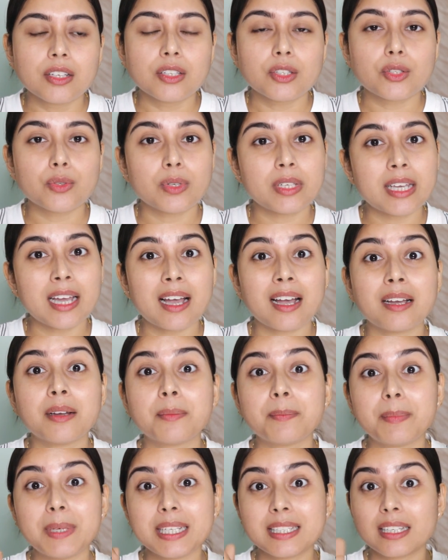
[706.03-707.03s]
So yeah,
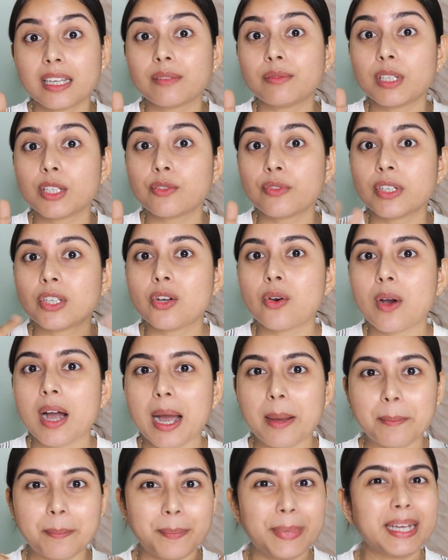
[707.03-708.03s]
please give this video
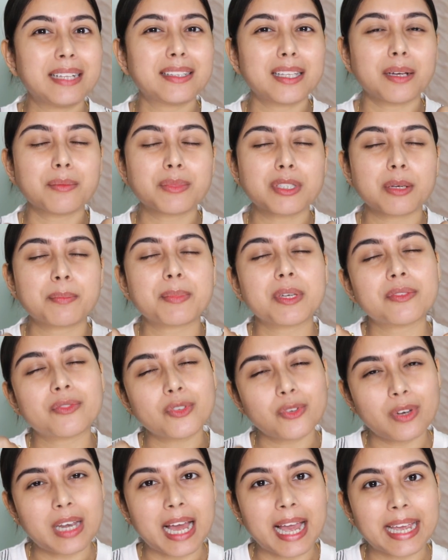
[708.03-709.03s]
a big thumbs up if
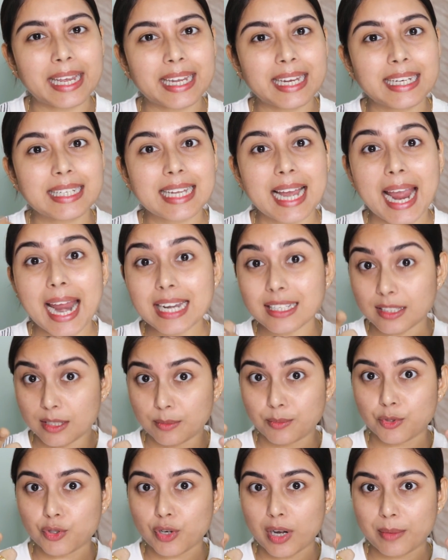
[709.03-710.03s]
you like it, and
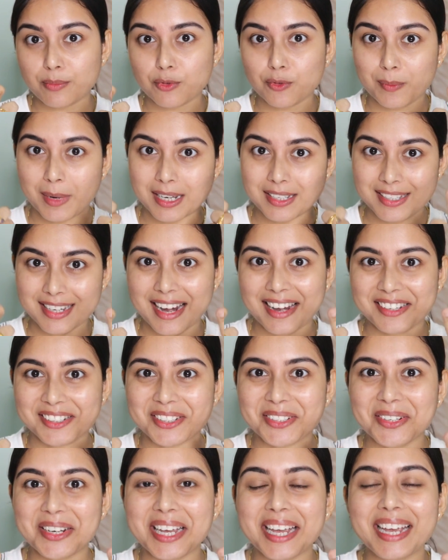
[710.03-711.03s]
subscribe to my
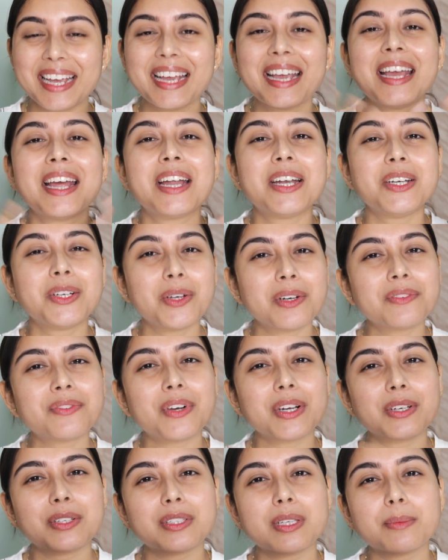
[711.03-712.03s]
channel, okay? Don't
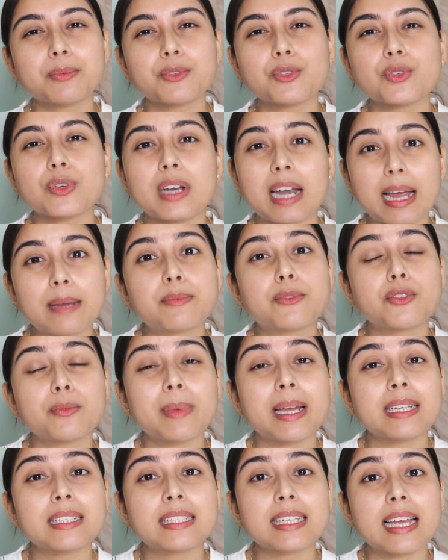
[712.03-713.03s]
forget to subscribe to
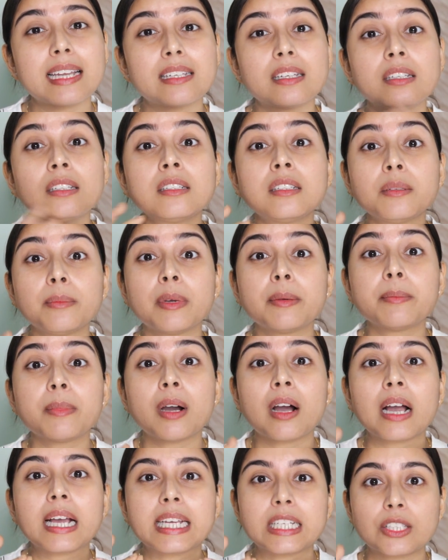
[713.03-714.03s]
my channel.
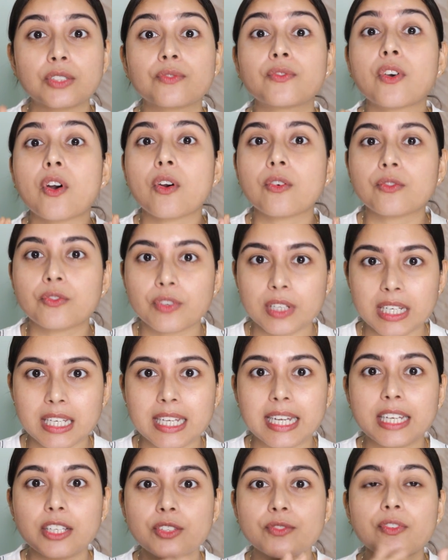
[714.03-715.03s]
Remember, it's for free.
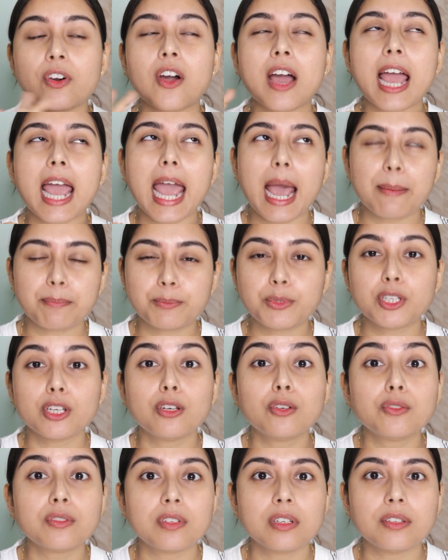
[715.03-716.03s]
It's for
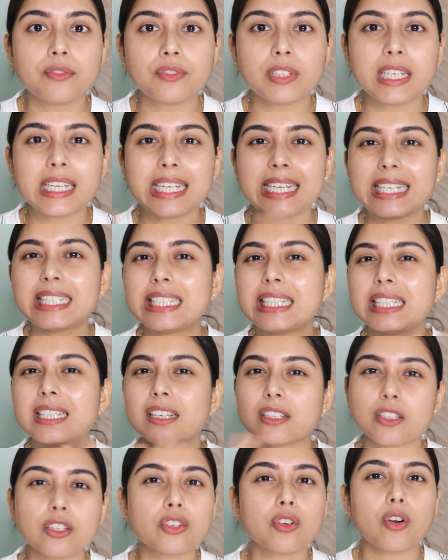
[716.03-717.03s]
absolutely free. It
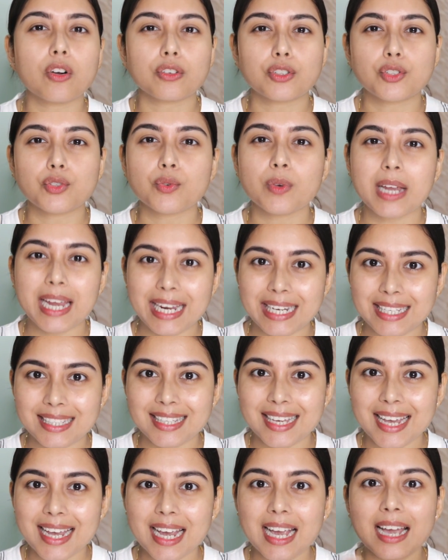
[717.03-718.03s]
doesn't cost you
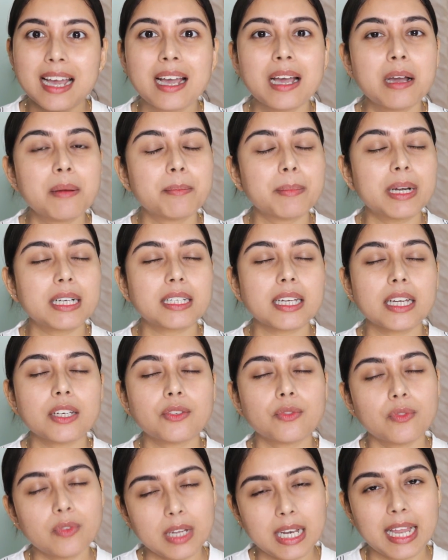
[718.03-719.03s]
anything, but
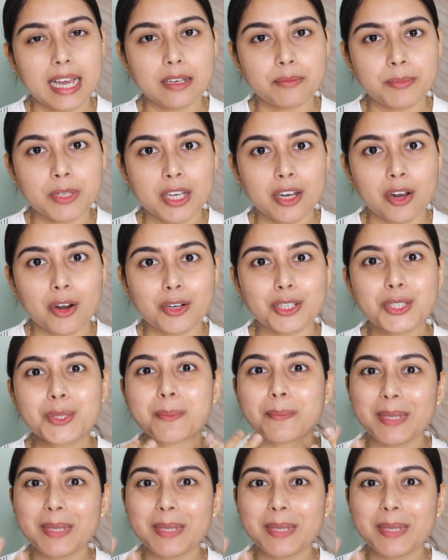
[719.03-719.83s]
it will help me a lot. So